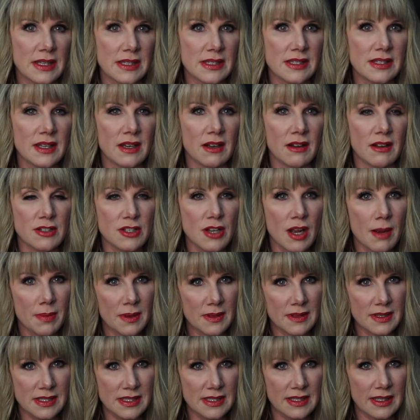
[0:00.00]
that's sitting on top
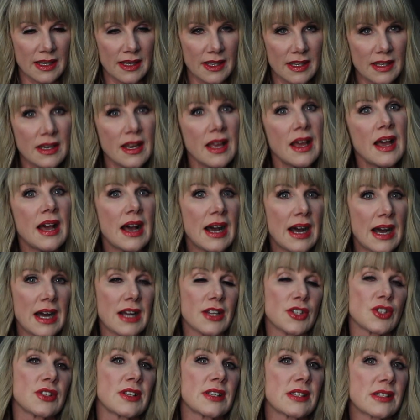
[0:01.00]
of the skin
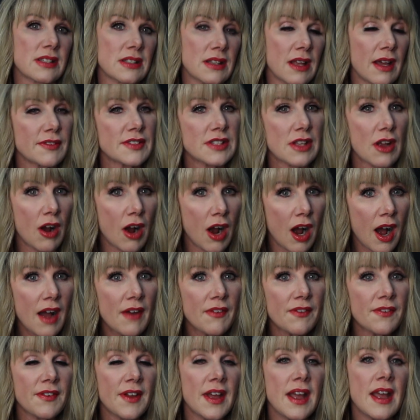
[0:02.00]
actually sloughs
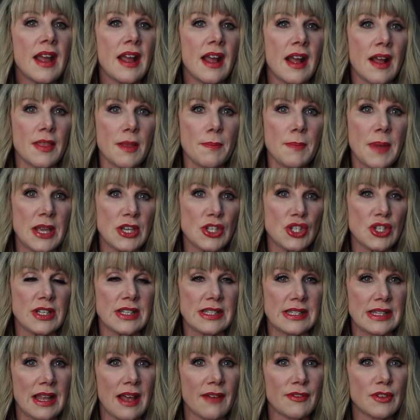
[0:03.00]
off, and the patient
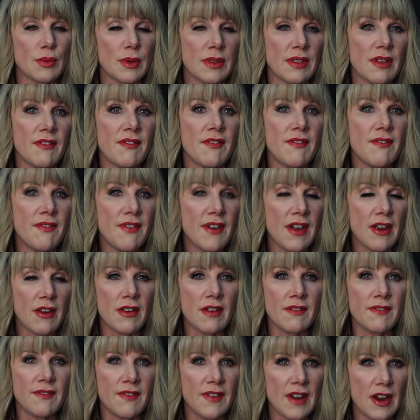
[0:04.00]
is left with a
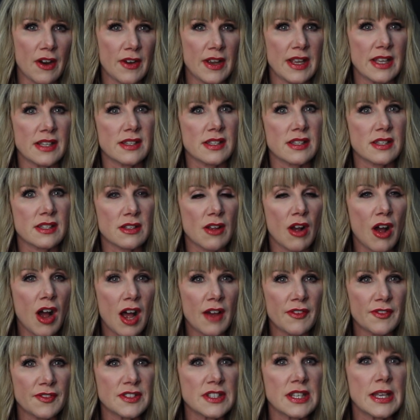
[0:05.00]
very, very
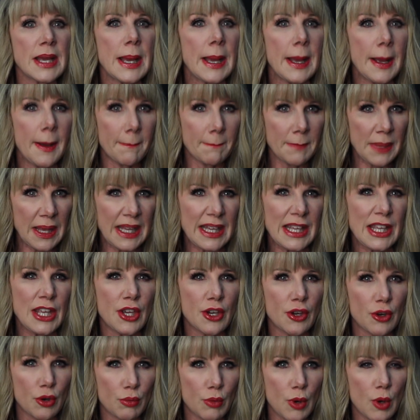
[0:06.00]
soft,
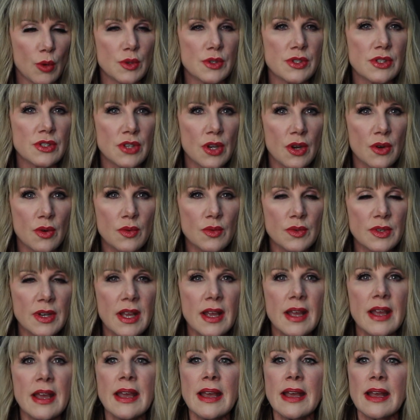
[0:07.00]
pinkier rose tone.
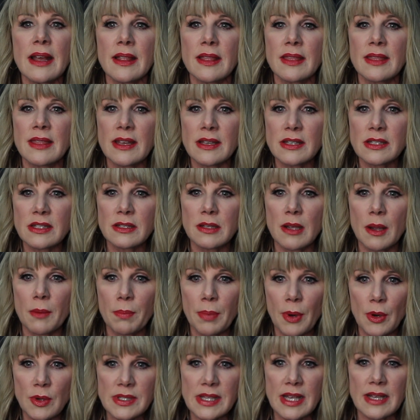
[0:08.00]
This
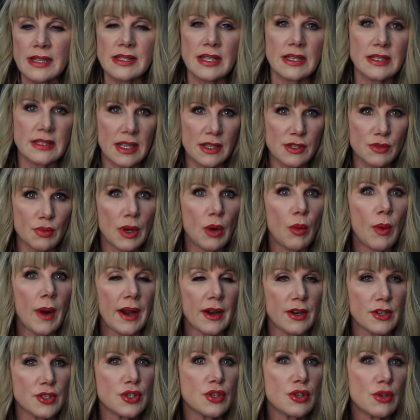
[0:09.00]
process, it does
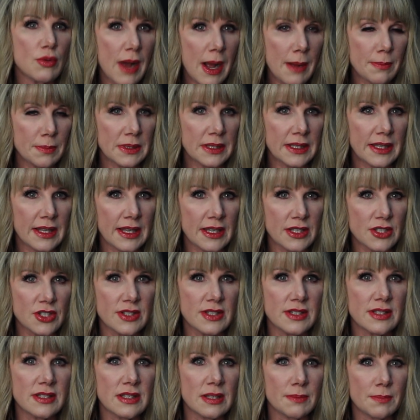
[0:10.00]
require 2
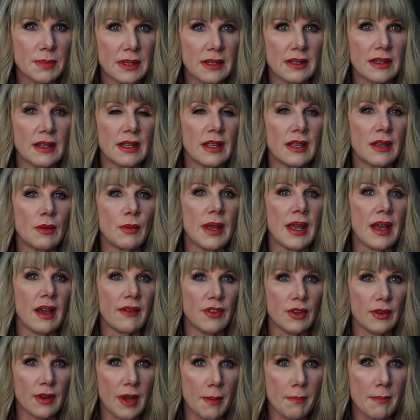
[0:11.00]
applications. Typically, we
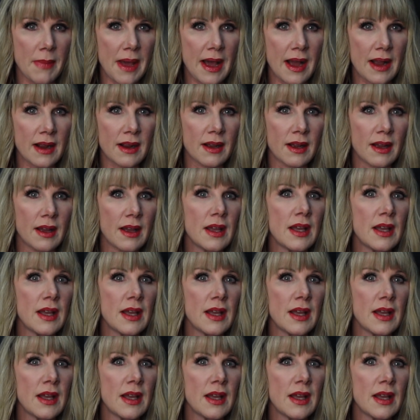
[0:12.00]
have you come back